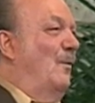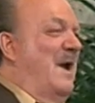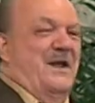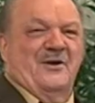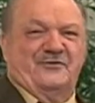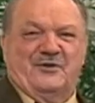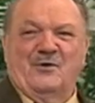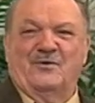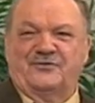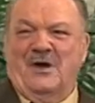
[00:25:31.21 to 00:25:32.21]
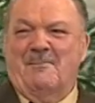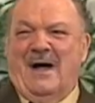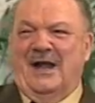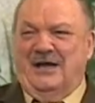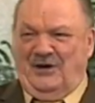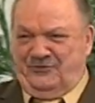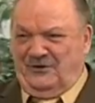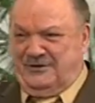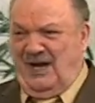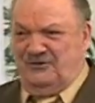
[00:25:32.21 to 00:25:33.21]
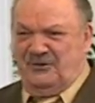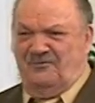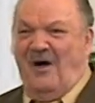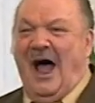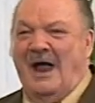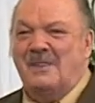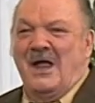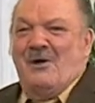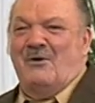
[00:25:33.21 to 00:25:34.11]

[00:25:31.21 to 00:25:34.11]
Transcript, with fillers: witness to somebody that you're testifying